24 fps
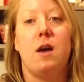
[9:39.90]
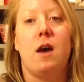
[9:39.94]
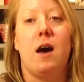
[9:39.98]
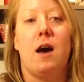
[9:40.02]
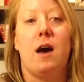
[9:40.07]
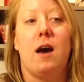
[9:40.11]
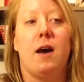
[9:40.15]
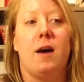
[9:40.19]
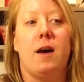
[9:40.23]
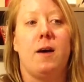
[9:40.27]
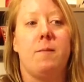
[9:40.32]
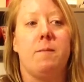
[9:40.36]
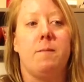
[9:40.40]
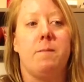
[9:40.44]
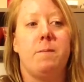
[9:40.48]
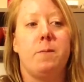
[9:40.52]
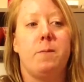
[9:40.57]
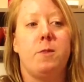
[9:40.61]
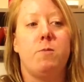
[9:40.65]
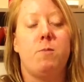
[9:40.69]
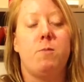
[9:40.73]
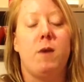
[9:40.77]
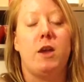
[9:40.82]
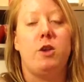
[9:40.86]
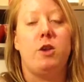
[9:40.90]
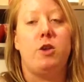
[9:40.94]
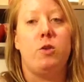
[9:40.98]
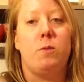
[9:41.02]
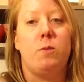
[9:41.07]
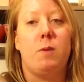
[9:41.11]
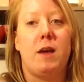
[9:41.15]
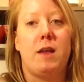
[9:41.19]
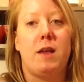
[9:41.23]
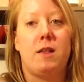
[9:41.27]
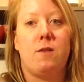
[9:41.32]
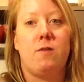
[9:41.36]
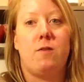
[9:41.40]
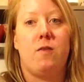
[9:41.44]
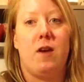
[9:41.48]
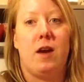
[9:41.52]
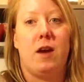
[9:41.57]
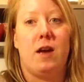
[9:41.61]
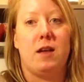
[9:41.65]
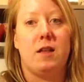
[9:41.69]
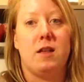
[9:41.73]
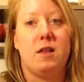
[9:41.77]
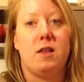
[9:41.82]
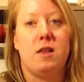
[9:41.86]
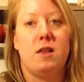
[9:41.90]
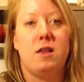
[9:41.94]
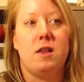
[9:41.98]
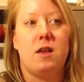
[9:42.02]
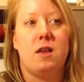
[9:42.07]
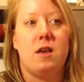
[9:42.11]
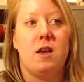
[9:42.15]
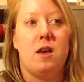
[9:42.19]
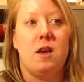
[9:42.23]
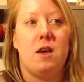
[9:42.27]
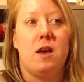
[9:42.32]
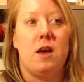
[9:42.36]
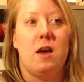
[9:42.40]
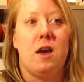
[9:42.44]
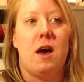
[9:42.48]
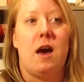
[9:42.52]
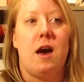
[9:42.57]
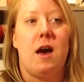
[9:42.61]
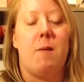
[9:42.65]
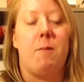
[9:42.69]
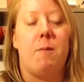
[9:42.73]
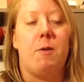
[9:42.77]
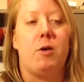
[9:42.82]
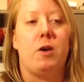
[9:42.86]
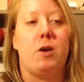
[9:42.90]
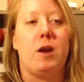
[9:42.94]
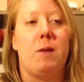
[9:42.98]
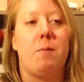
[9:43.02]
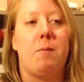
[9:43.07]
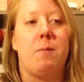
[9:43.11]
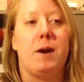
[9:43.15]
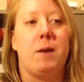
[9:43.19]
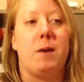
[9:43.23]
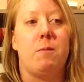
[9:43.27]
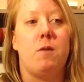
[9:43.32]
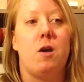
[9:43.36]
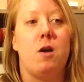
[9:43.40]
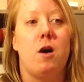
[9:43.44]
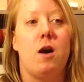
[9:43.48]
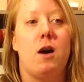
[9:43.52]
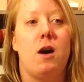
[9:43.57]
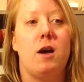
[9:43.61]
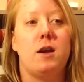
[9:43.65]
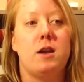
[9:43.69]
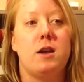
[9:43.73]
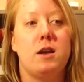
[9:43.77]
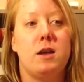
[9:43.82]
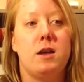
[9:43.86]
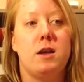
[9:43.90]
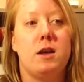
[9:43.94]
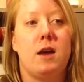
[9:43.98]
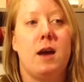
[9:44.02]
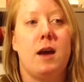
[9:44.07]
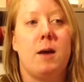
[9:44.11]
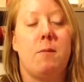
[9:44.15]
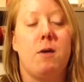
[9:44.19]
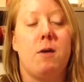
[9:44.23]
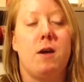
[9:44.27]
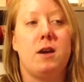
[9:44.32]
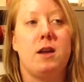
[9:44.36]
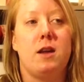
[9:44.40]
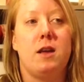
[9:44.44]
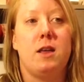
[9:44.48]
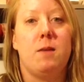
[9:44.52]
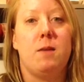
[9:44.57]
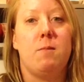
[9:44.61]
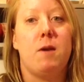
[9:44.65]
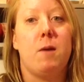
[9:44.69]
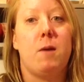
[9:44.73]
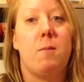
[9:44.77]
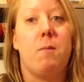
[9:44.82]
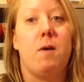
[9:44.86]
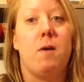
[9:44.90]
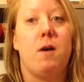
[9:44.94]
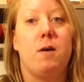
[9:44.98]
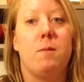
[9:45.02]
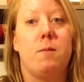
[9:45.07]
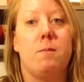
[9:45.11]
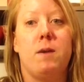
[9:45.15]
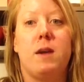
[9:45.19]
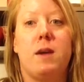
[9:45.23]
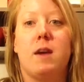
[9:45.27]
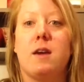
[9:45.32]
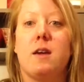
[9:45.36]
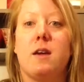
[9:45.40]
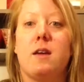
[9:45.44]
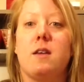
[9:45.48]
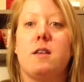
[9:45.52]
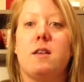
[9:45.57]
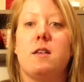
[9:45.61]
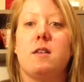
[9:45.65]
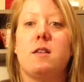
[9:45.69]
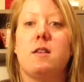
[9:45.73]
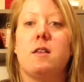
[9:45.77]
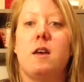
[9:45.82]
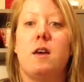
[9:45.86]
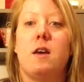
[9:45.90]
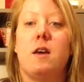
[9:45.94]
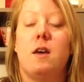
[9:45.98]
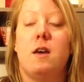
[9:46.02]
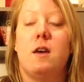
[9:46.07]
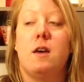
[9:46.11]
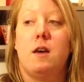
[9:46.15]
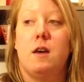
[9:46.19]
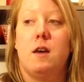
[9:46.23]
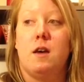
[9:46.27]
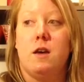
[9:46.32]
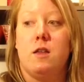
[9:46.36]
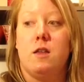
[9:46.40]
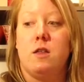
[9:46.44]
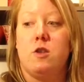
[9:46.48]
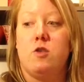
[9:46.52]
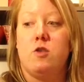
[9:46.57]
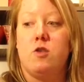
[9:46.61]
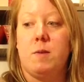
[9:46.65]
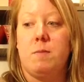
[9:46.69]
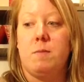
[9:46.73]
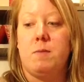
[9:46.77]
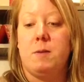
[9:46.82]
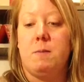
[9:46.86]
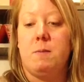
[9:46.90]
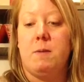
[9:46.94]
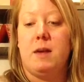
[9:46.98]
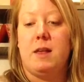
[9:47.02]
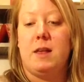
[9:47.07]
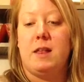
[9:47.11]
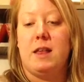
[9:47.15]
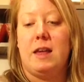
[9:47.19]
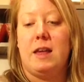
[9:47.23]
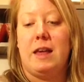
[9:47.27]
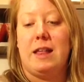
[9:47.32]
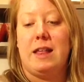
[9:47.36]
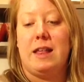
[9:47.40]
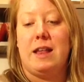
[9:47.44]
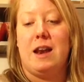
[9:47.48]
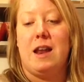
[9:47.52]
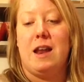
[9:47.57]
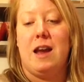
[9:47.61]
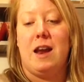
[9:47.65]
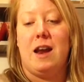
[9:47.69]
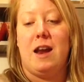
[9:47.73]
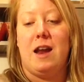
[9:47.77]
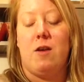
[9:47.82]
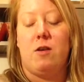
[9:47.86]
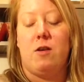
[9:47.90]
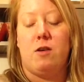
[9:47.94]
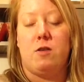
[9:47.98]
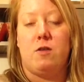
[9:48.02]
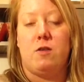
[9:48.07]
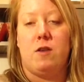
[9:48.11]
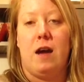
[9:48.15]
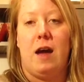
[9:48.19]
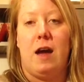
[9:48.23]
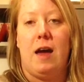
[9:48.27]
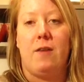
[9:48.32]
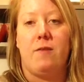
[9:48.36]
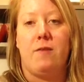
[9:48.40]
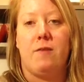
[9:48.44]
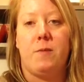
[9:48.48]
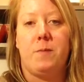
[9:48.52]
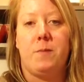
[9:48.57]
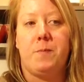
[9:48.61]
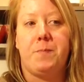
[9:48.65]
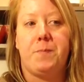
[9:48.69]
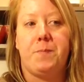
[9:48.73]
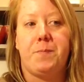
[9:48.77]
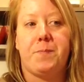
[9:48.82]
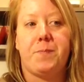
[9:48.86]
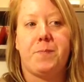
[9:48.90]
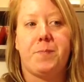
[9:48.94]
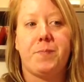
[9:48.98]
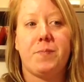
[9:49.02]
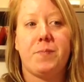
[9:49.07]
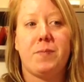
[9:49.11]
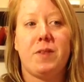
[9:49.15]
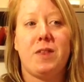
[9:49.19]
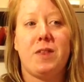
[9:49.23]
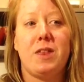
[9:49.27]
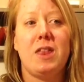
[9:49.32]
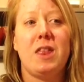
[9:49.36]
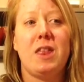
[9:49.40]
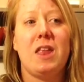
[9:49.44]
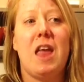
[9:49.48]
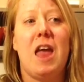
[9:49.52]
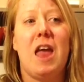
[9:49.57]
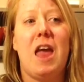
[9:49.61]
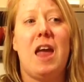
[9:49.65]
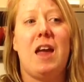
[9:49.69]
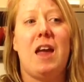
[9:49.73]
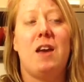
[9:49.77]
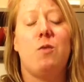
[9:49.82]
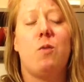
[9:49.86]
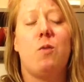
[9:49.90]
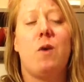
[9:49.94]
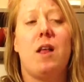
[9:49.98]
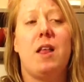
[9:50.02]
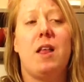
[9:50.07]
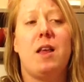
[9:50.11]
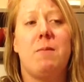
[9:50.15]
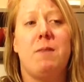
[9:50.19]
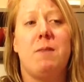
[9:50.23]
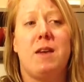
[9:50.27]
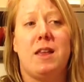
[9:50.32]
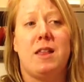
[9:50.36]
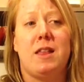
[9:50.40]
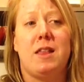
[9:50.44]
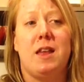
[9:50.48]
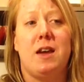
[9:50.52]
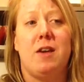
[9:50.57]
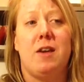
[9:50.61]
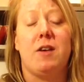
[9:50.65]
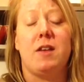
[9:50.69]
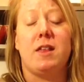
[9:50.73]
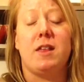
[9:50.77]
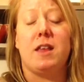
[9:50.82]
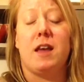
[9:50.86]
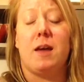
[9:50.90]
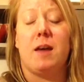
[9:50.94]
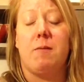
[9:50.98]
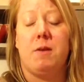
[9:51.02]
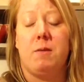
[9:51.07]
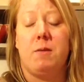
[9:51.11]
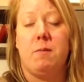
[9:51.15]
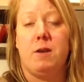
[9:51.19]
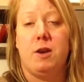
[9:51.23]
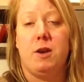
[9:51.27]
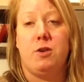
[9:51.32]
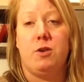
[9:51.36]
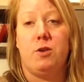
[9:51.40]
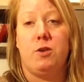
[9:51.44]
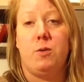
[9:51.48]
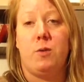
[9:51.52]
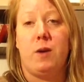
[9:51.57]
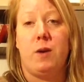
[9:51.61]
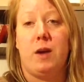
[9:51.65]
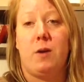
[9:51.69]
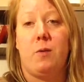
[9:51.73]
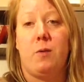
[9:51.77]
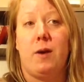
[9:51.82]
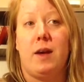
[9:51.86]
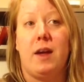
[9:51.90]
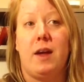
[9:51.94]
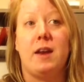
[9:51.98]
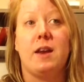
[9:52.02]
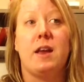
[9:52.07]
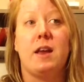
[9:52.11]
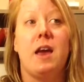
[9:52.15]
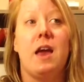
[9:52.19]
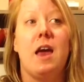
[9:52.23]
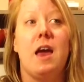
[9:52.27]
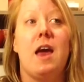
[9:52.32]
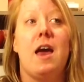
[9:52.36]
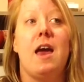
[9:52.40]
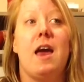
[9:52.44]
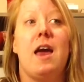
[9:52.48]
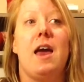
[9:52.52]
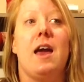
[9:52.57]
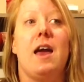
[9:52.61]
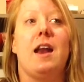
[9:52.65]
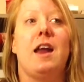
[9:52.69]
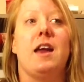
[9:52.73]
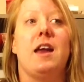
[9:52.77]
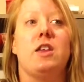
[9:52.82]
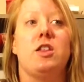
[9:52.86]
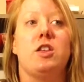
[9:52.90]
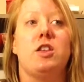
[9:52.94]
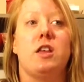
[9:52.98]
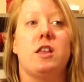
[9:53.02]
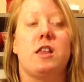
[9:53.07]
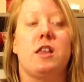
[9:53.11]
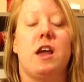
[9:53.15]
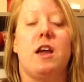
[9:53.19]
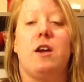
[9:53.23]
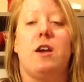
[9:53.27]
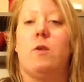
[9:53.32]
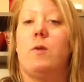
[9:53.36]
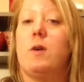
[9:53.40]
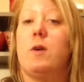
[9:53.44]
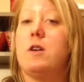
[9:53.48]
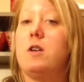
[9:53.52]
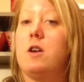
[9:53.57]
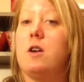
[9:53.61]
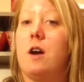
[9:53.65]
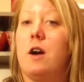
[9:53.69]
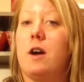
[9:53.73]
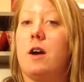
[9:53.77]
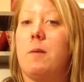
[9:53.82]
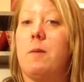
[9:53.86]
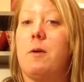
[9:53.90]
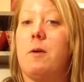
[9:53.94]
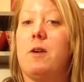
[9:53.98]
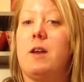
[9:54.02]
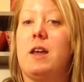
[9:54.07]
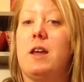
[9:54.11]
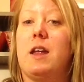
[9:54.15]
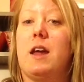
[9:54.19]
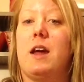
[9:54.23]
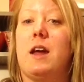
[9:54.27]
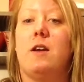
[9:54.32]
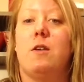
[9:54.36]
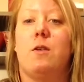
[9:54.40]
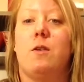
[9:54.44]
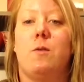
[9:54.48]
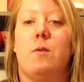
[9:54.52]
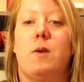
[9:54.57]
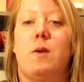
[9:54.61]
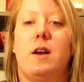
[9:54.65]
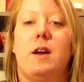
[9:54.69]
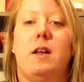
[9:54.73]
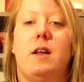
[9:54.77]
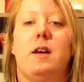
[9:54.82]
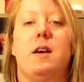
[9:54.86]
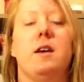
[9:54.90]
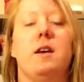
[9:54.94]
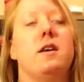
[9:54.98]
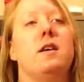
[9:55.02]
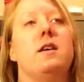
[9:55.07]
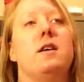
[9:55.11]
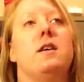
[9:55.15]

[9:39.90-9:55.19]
my 2 best friends about it, but I'm not telling my mom, because the trip to BC is a 9-hour drive, and while I'm in there, I'm in my 2-week wait, and I don't want to talk about it. I don't want to,